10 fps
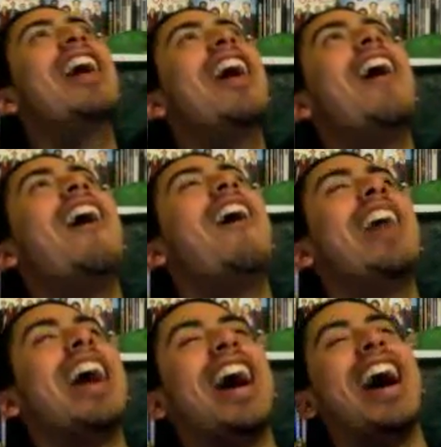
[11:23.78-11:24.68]
oh
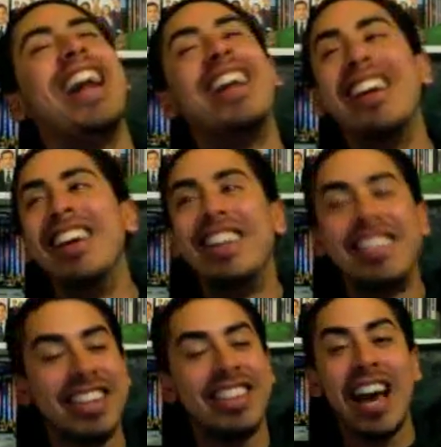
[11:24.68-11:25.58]
my god.
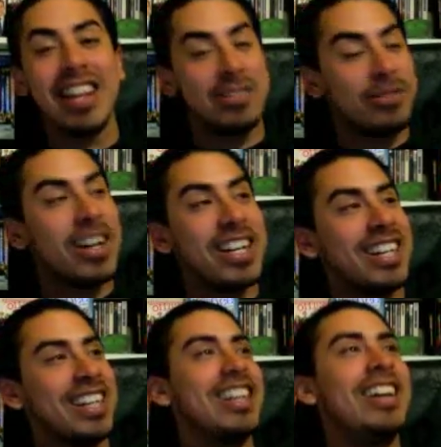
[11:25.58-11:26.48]
See, that's
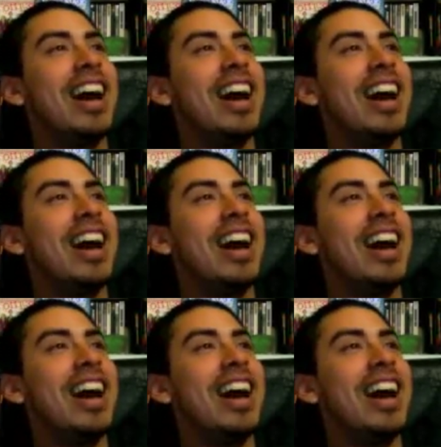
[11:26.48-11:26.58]
funny.